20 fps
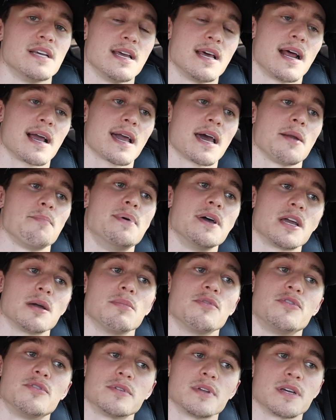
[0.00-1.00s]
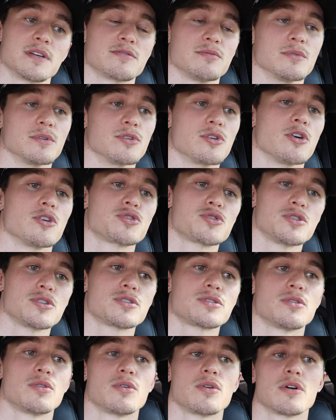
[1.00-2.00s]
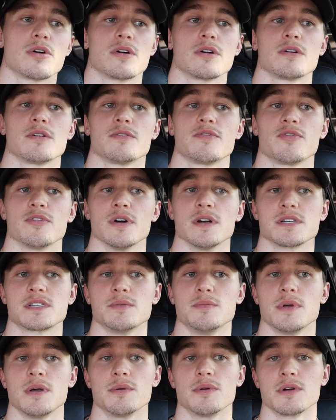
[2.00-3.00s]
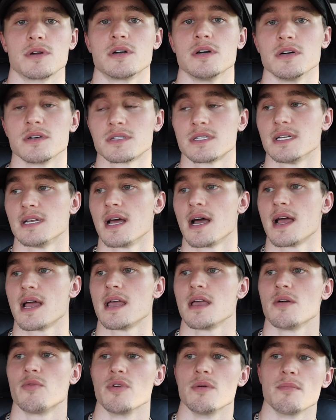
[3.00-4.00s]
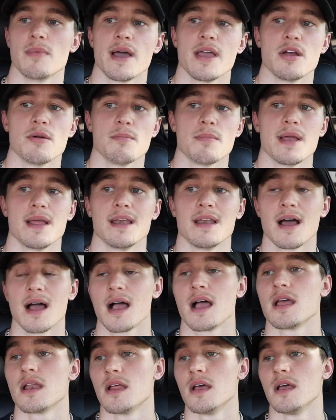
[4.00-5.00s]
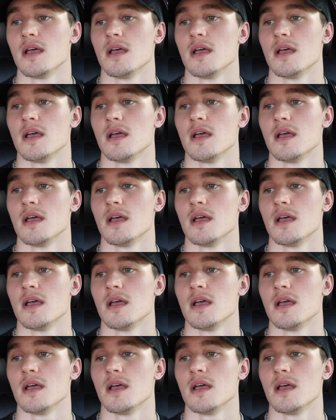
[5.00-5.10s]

in, I gotta pick up a few things from the grocery store for us to be able to cook tonight. We may or may not.